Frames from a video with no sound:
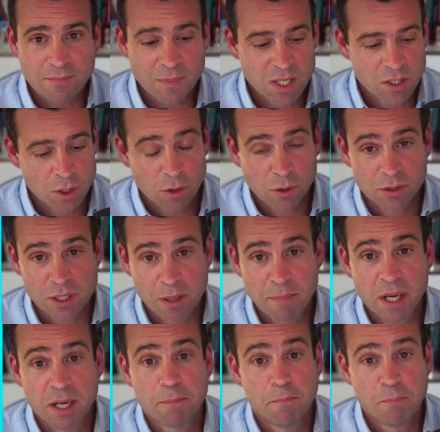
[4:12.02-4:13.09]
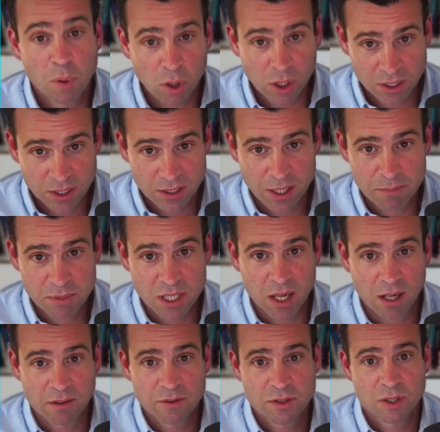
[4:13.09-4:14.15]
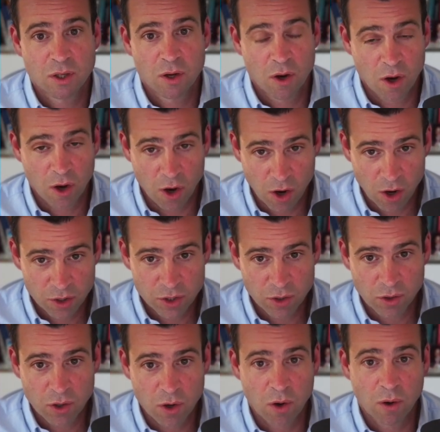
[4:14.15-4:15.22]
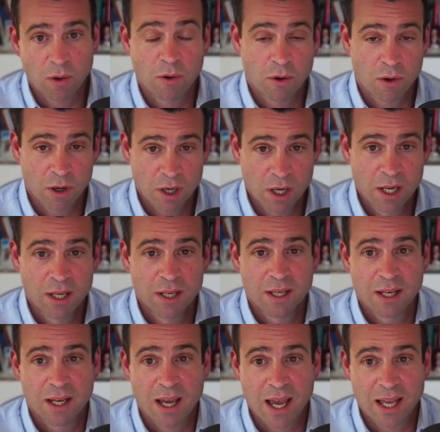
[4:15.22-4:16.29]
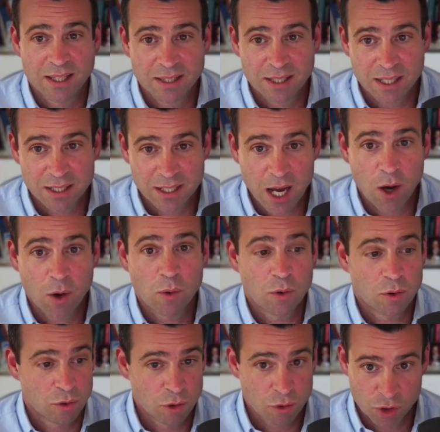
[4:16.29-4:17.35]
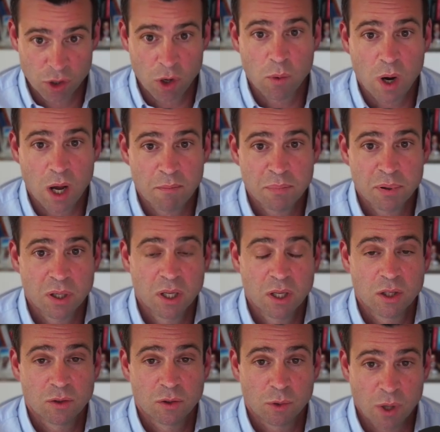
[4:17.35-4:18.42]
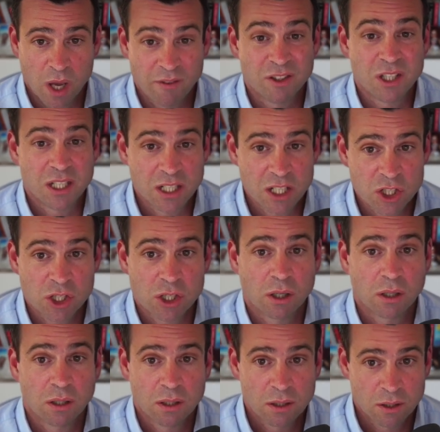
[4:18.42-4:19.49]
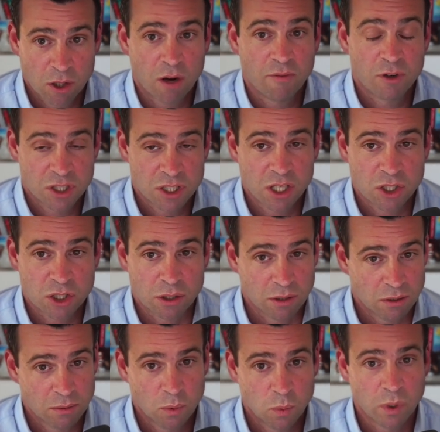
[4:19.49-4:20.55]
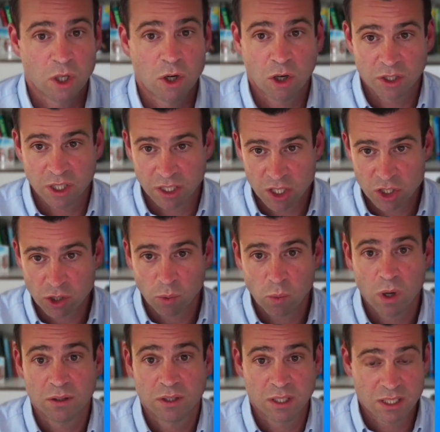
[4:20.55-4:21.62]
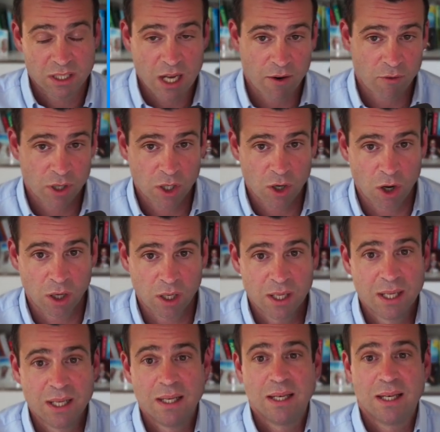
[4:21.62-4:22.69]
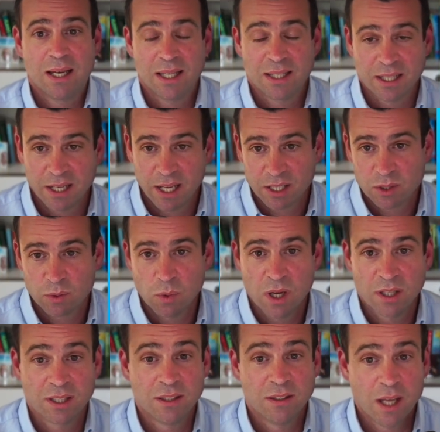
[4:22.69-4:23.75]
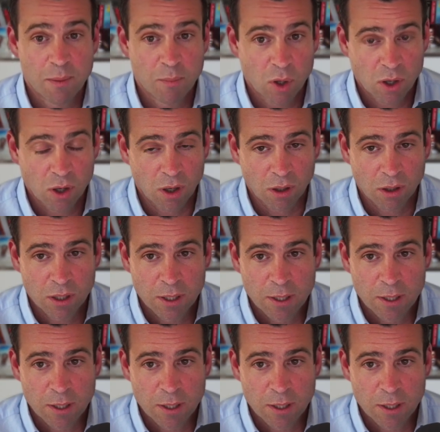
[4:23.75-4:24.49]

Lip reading: So somebody booked themselves on your call, and now you show up to have the initial conversation. We call the initial one the discovery call, and the next one the demo call.